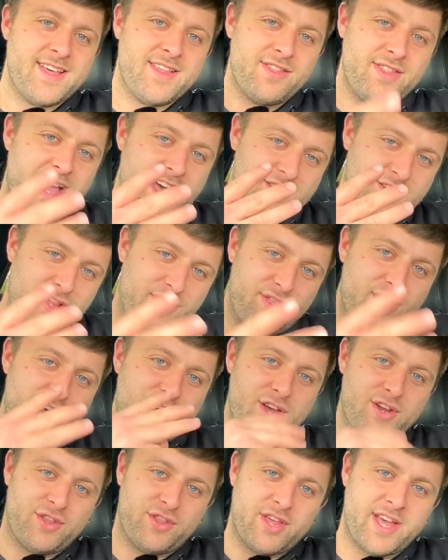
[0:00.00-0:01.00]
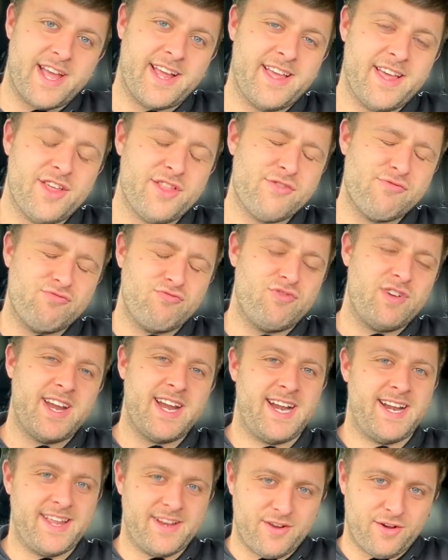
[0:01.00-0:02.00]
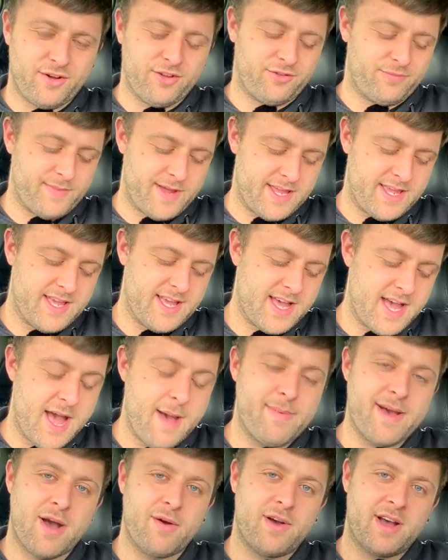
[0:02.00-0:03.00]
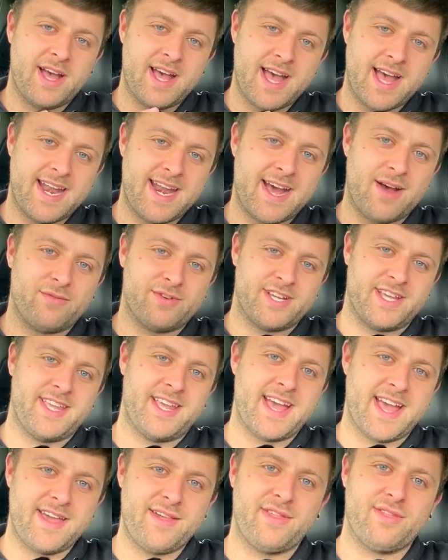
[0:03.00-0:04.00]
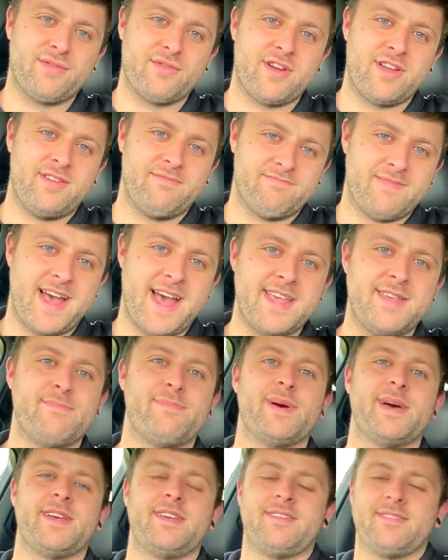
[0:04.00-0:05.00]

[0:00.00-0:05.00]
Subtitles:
that's the third thing that really annoys me about an Audi A3 8P.